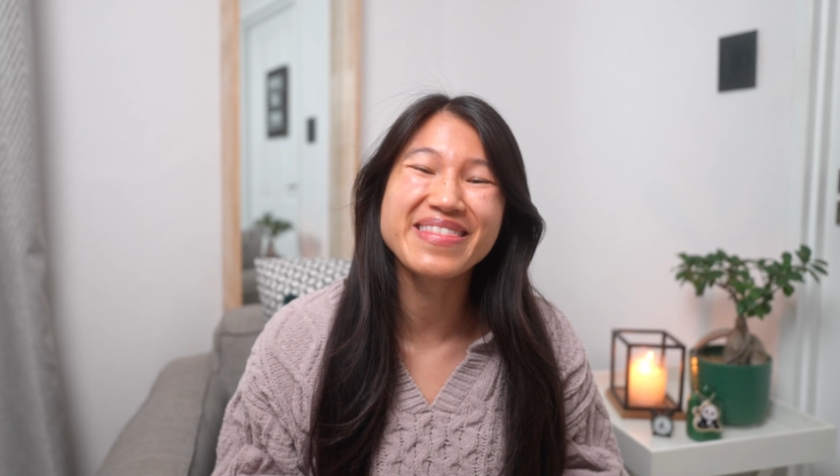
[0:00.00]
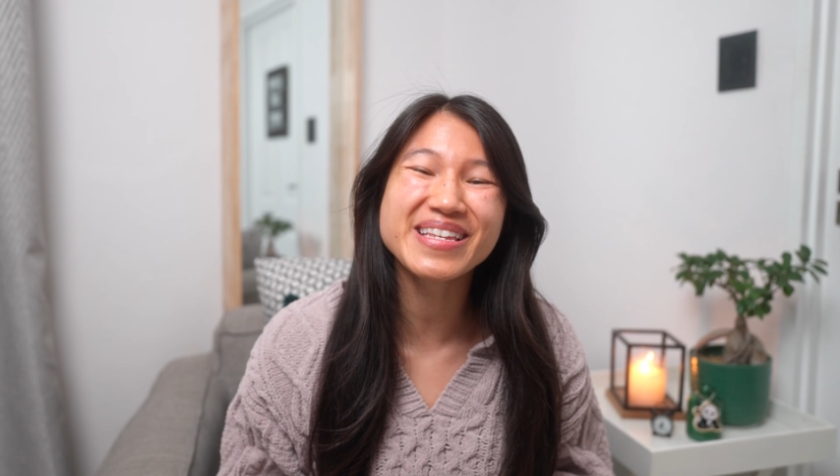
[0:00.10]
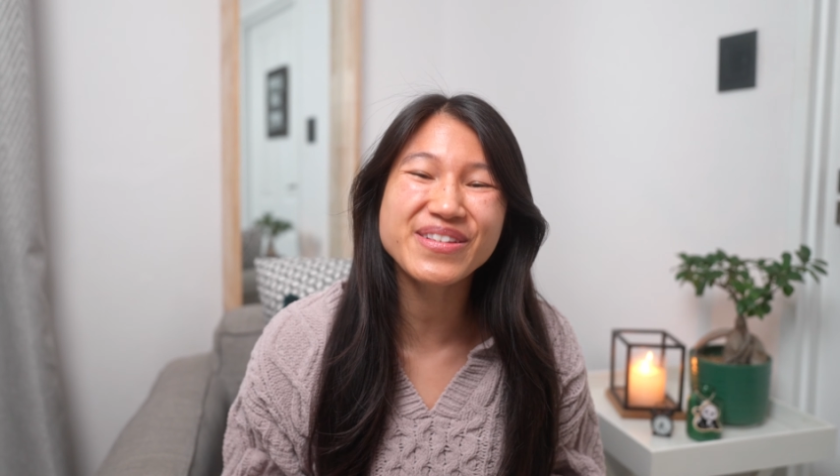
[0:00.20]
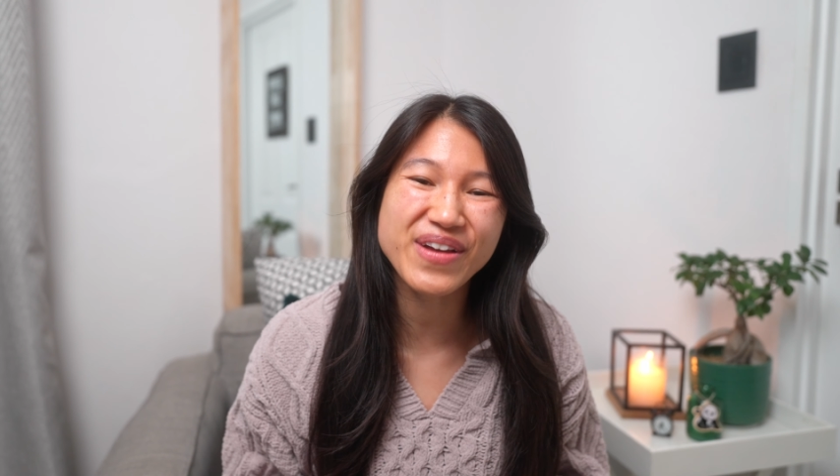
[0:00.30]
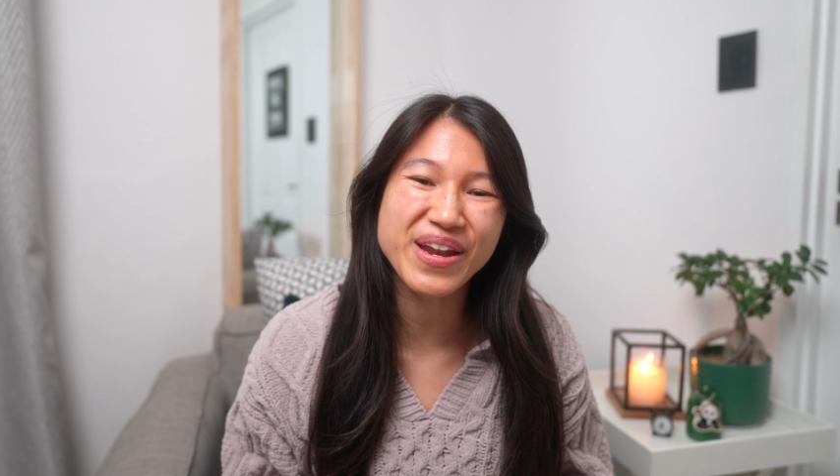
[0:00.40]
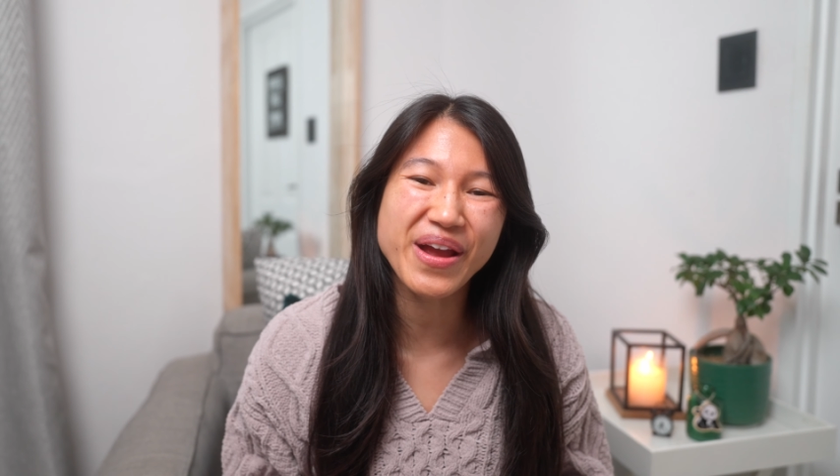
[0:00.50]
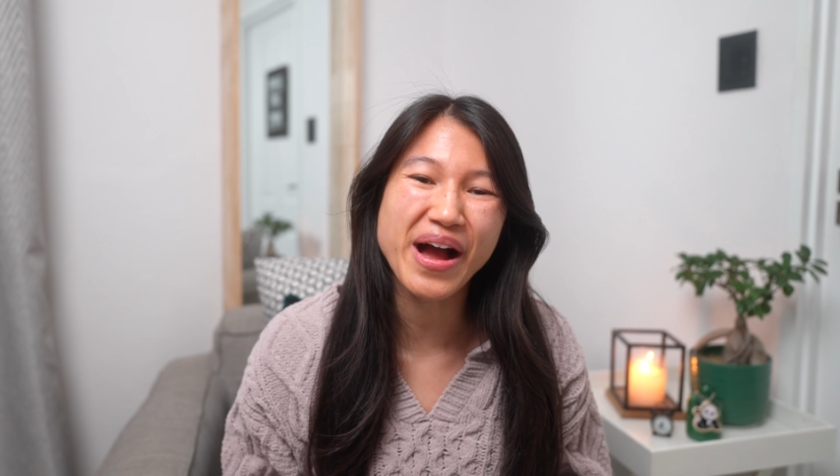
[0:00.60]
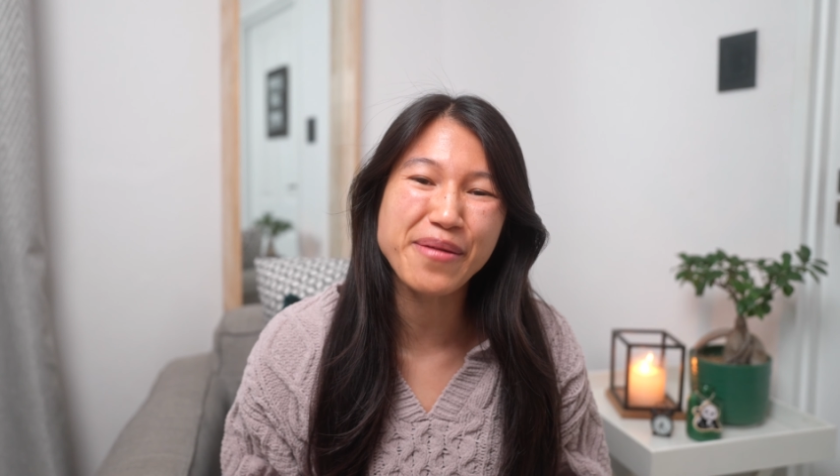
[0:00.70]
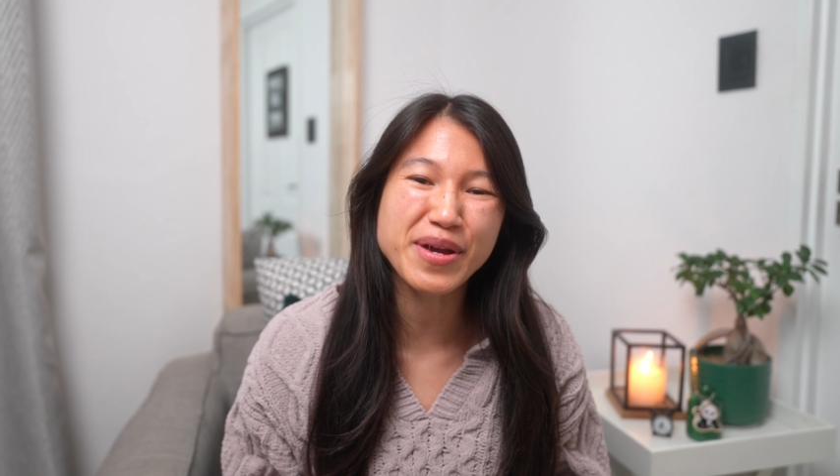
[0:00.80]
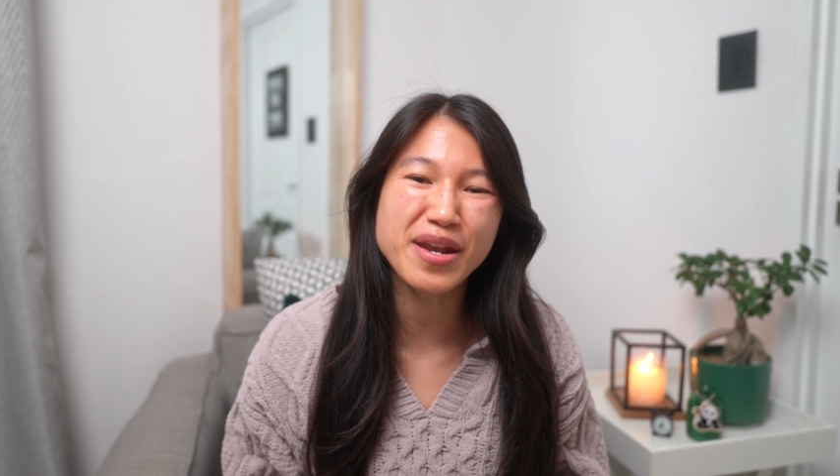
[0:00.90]
this video,
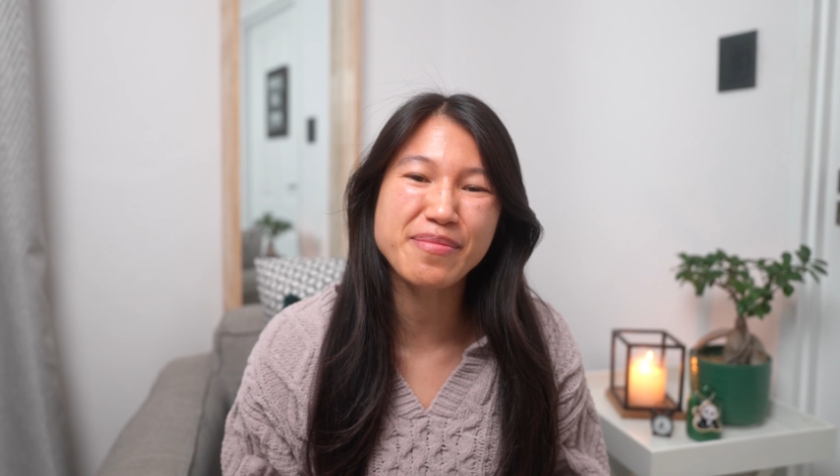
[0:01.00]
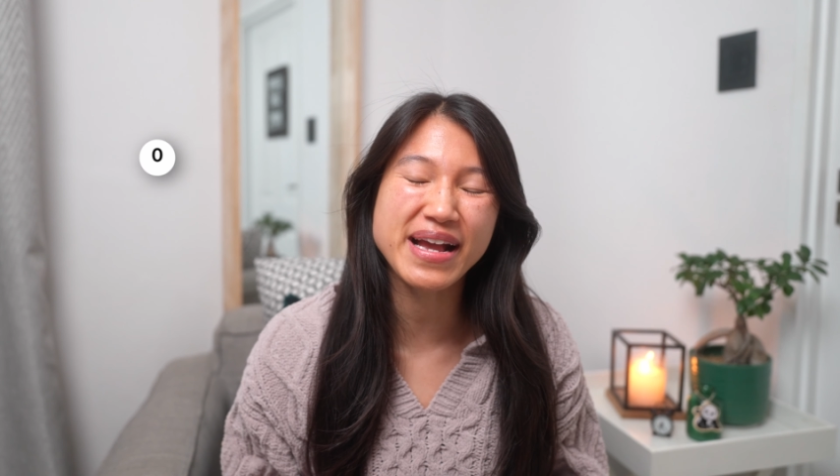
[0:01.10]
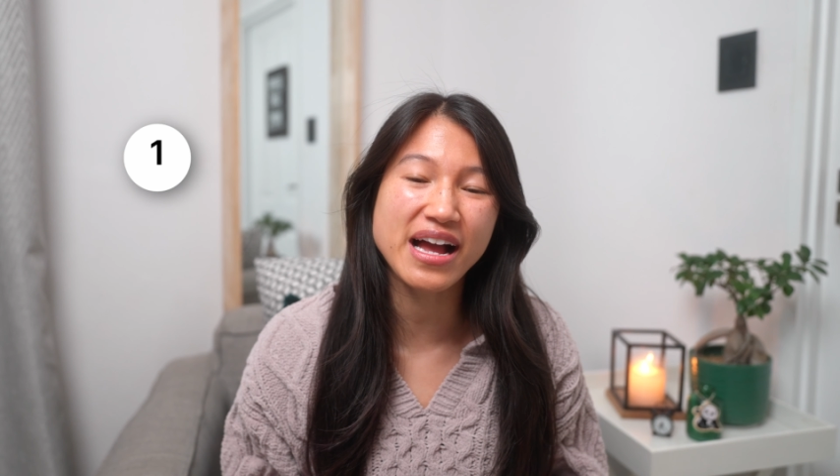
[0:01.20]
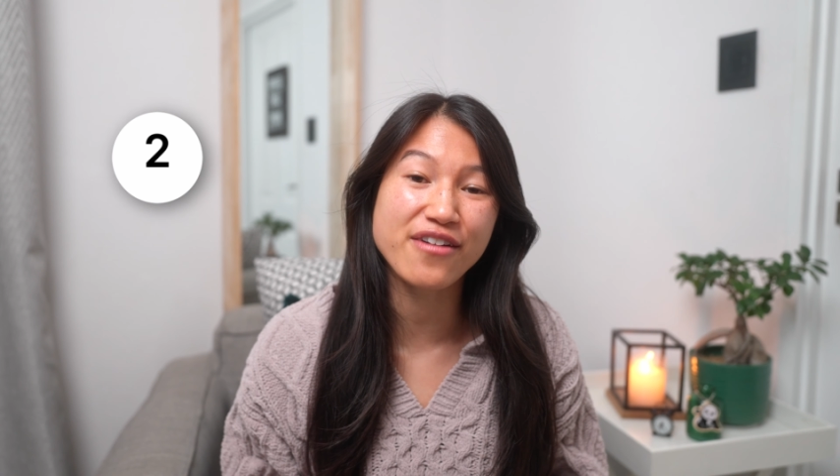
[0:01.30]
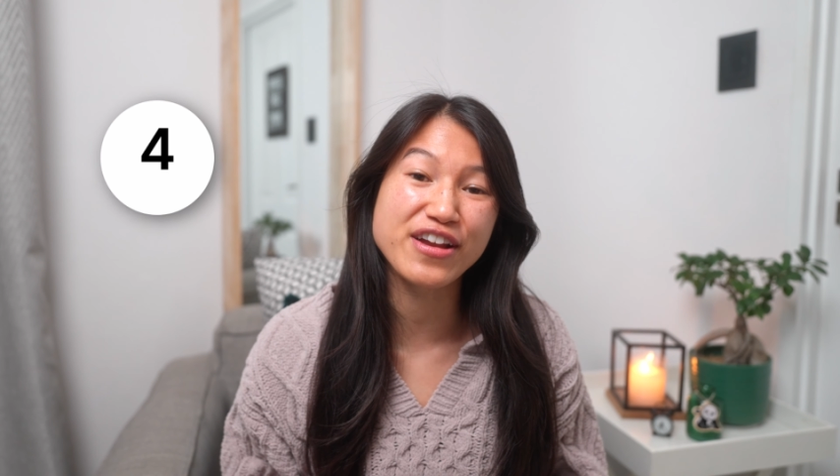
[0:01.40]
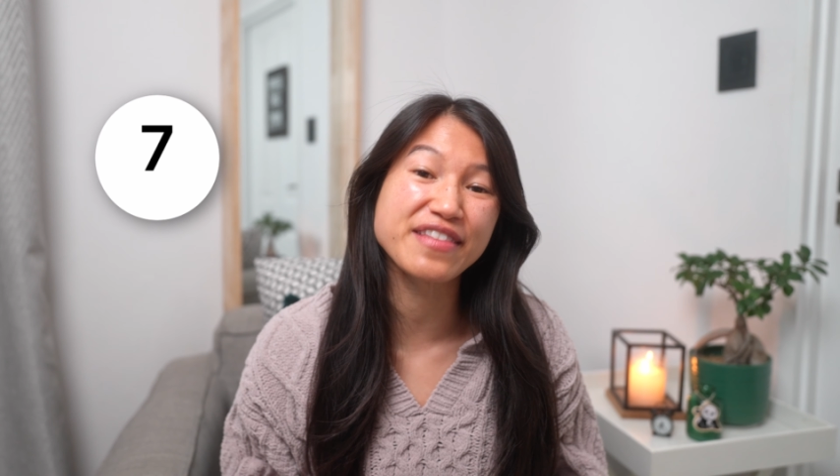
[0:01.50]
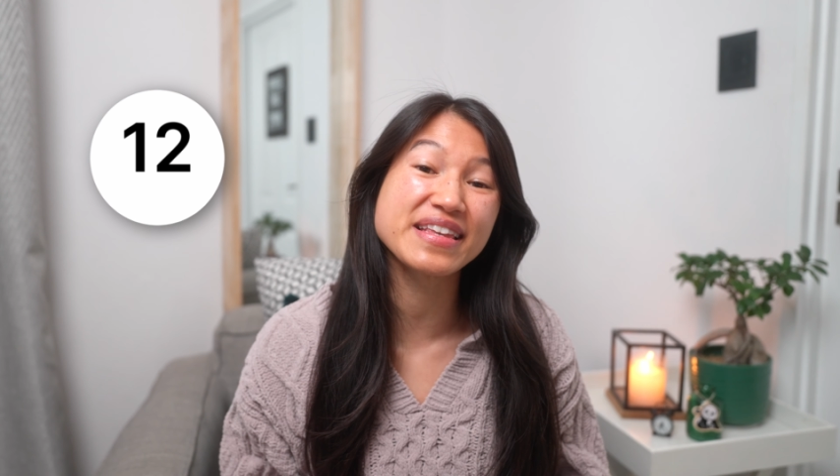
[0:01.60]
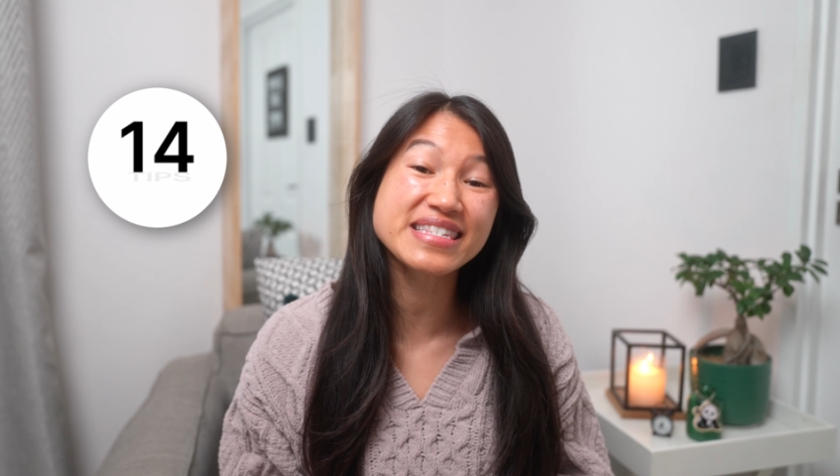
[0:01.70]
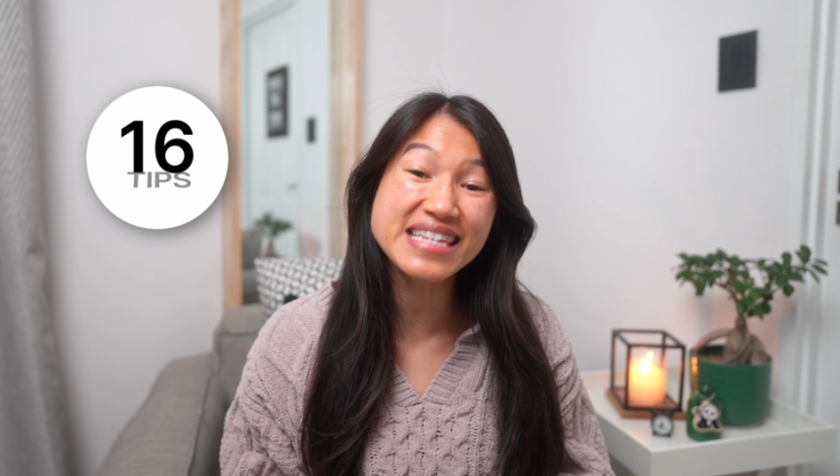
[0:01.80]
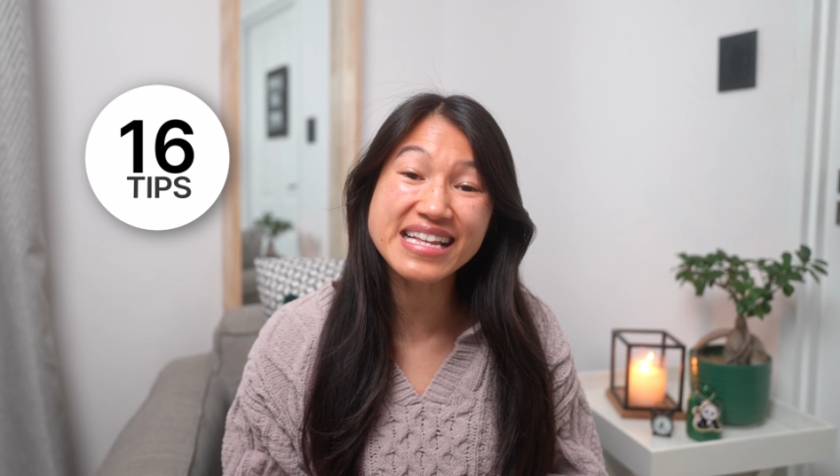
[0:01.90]
I'm going to be covering the
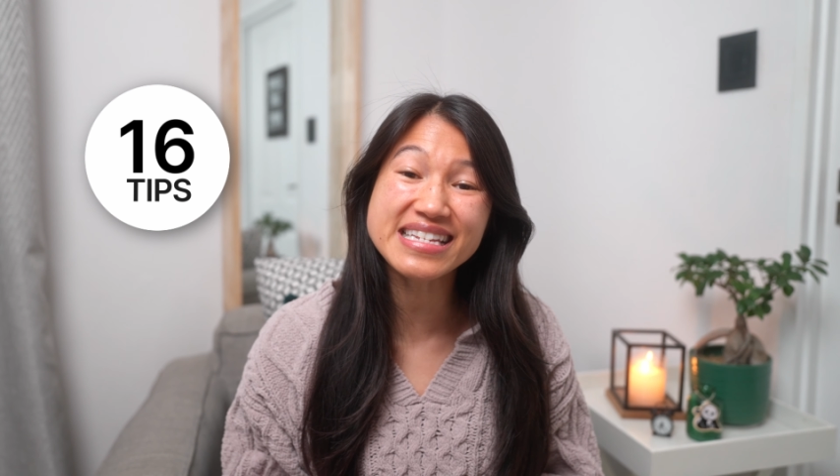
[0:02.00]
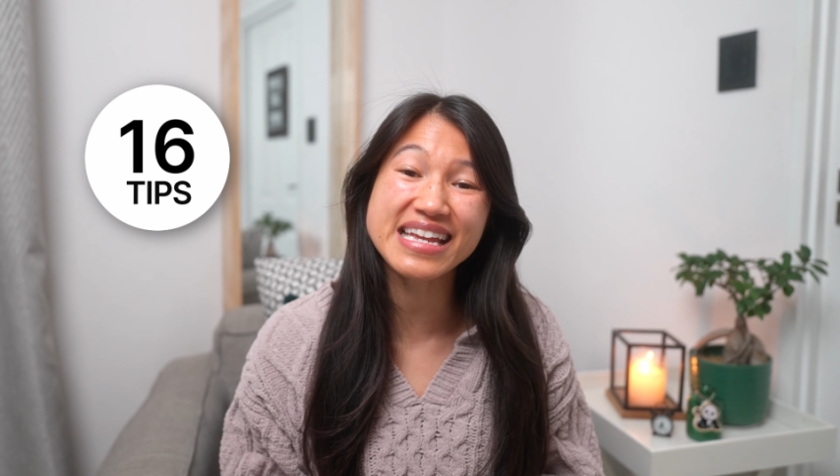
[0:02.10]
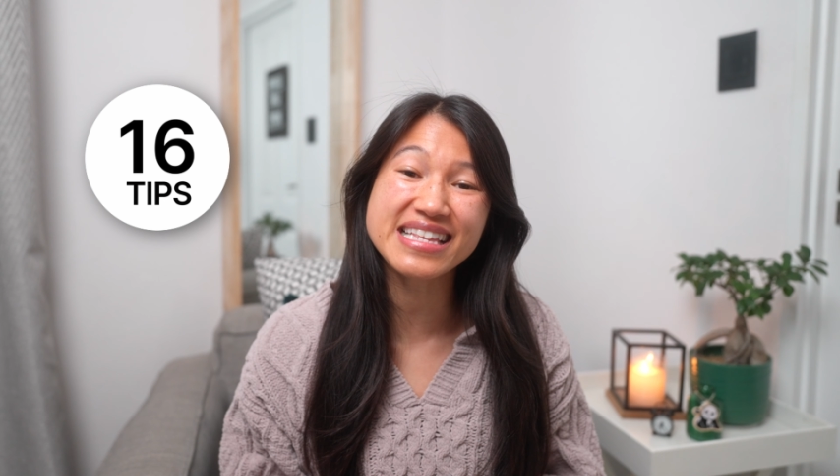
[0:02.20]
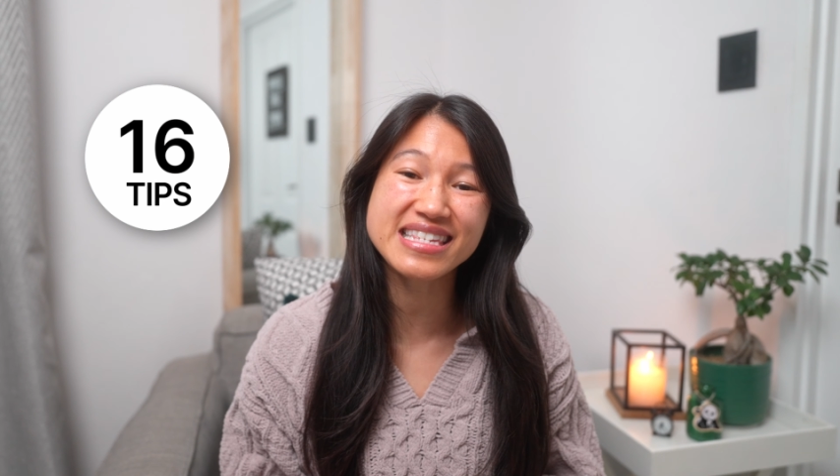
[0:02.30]
16